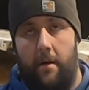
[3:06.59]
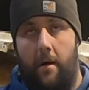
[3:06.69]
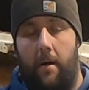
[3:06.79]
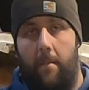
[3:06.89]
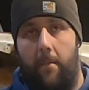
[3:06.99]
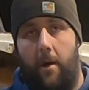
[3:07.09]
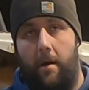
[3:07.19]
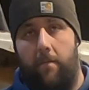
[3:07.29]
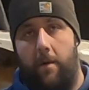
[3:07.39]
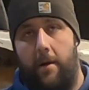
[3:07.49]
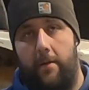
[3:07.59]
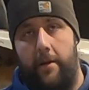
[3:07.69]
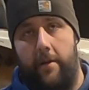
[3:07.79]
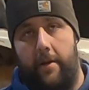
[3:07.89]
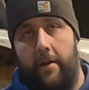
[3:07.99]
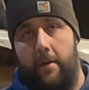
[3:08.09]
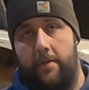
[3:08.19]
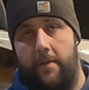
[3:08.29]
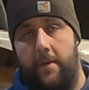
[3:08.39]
hardware that you can go to.